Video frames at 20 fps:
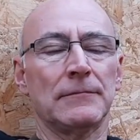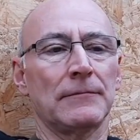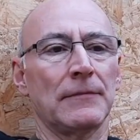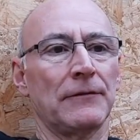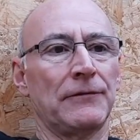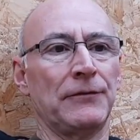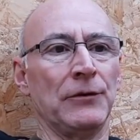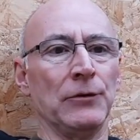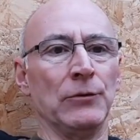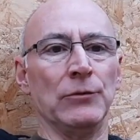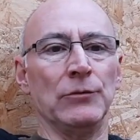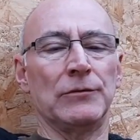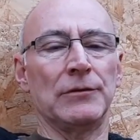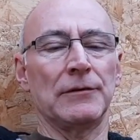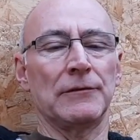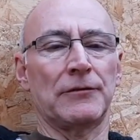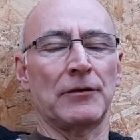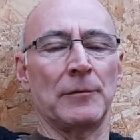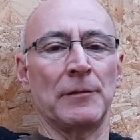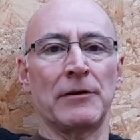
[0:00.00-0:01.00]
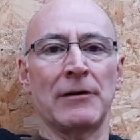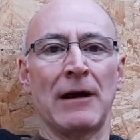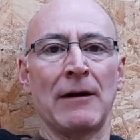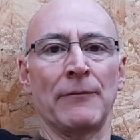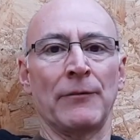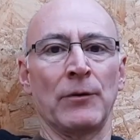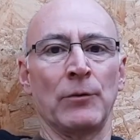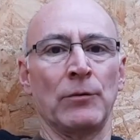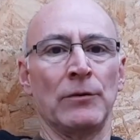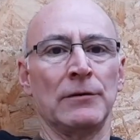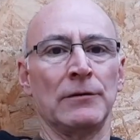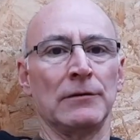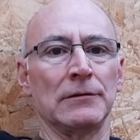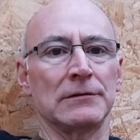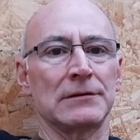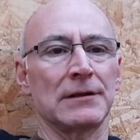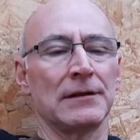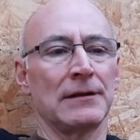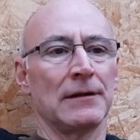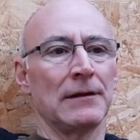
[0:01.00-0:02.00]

food from around the world.